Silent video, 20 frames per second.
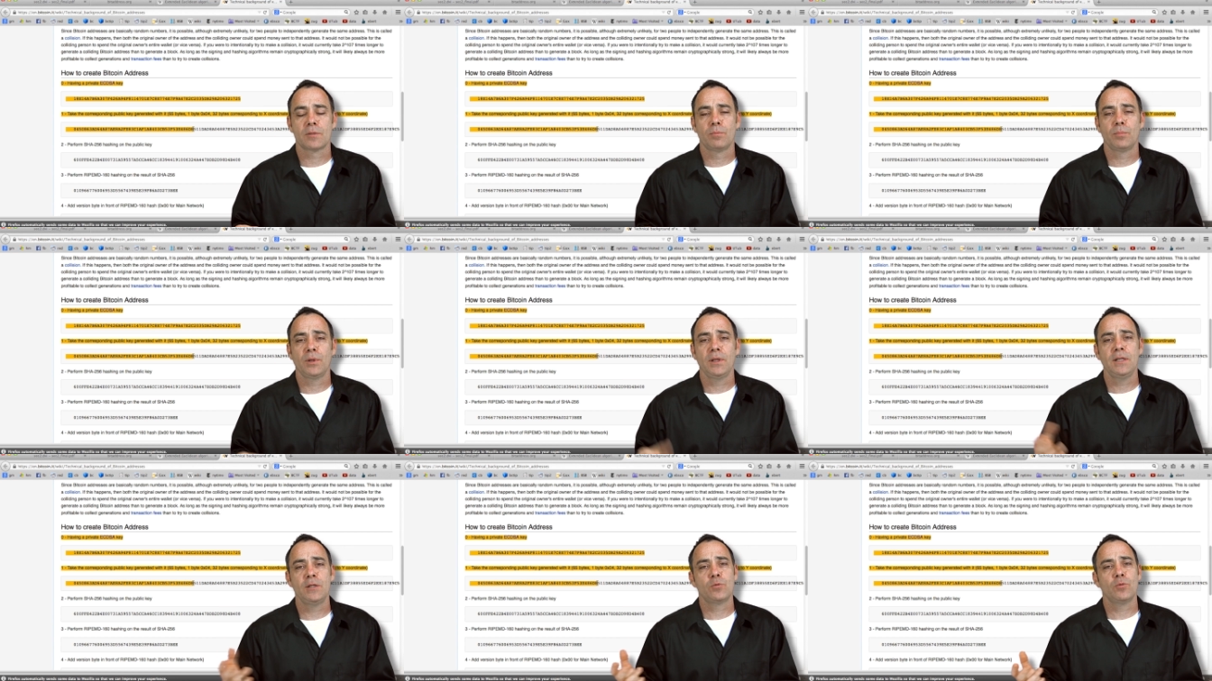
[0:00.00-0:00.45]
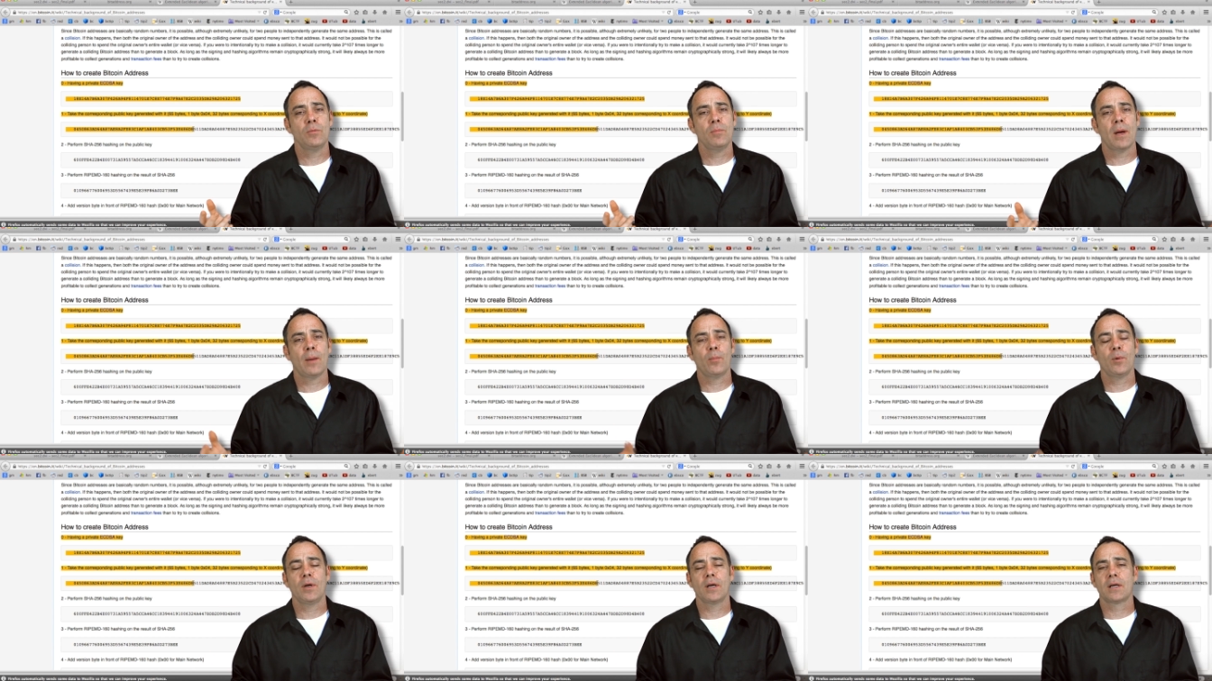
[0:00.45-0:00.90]
Please
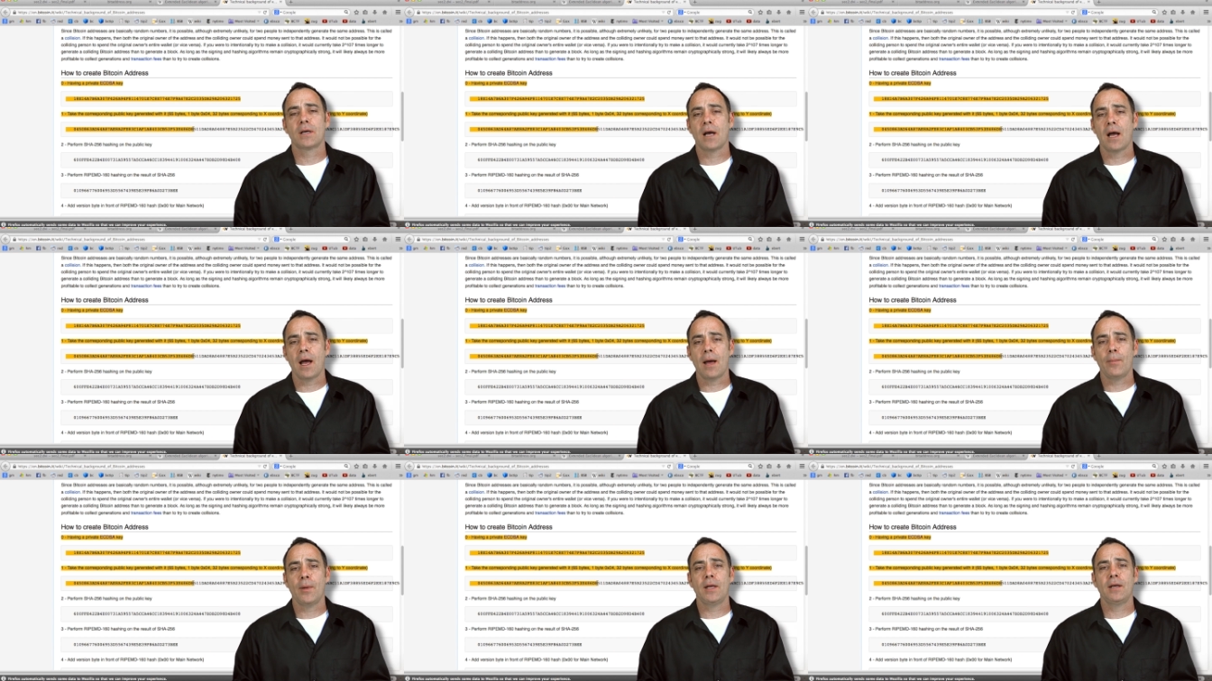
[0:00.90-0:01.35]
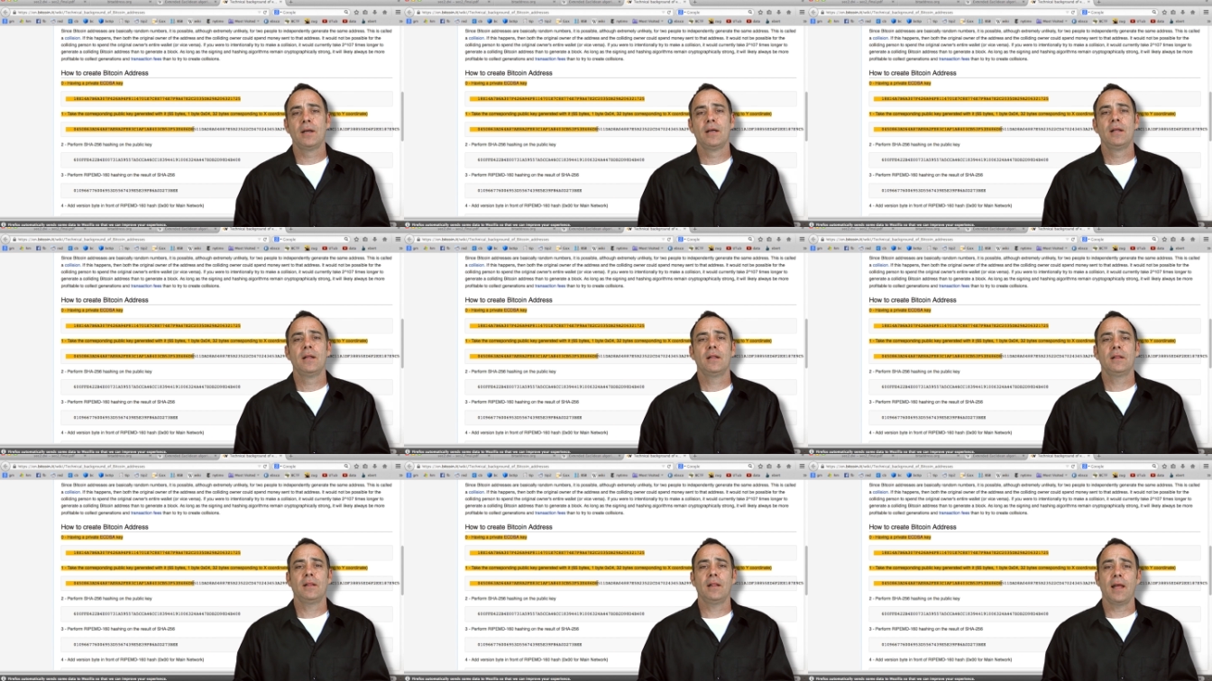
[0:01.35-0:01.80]
remember to comment,
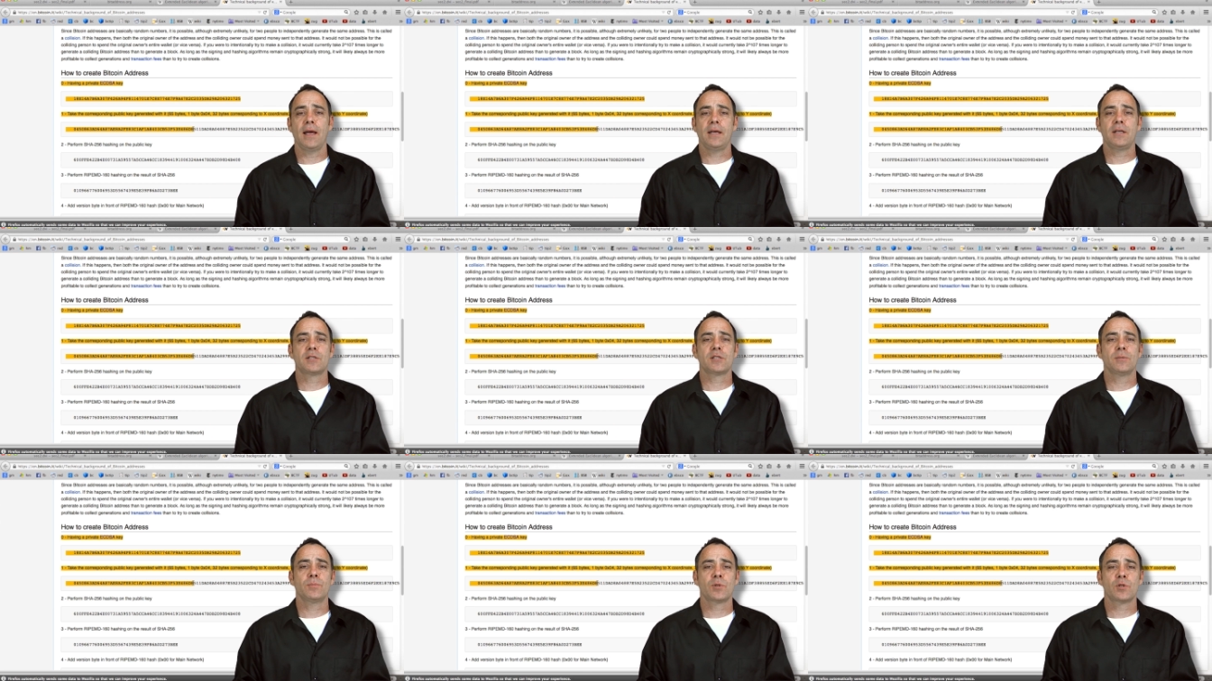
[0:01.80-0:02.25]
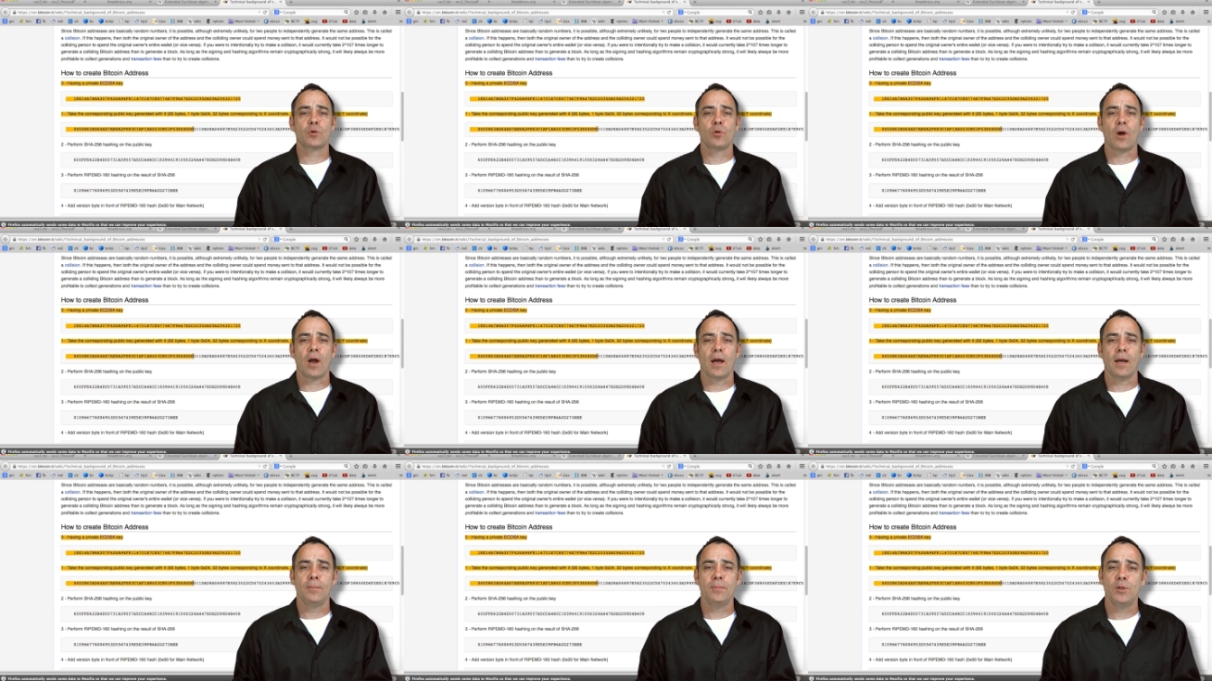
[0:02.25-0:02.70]
like,
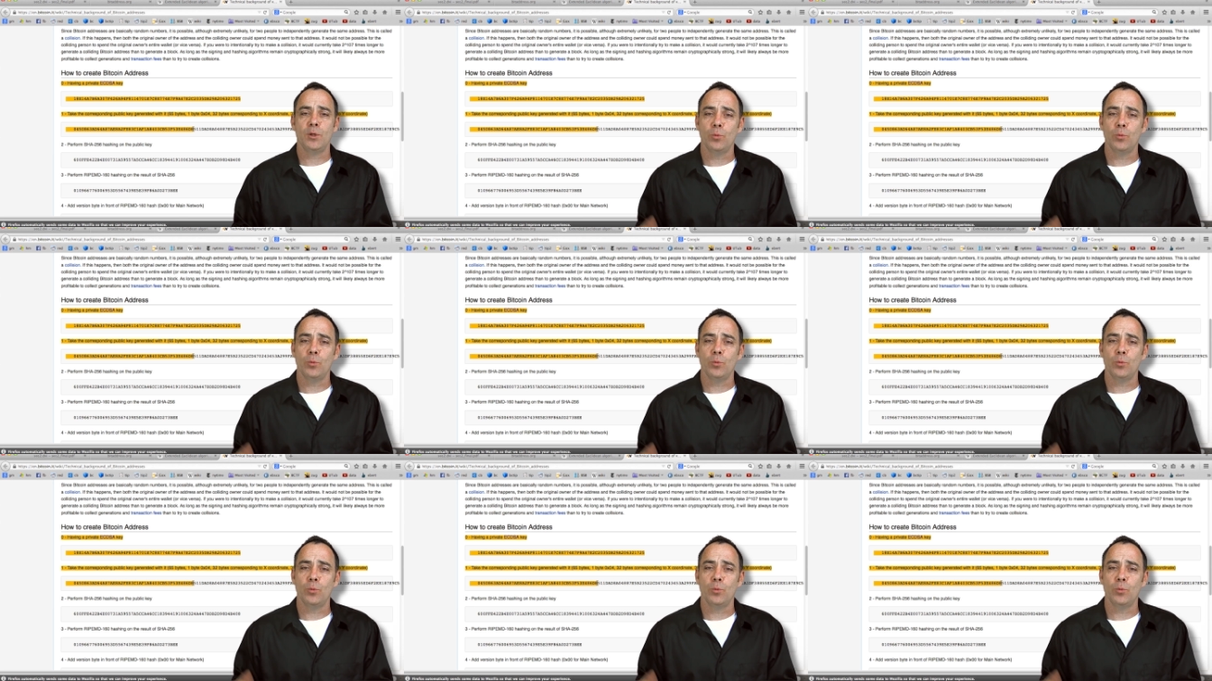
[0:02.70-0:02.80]
subscribe,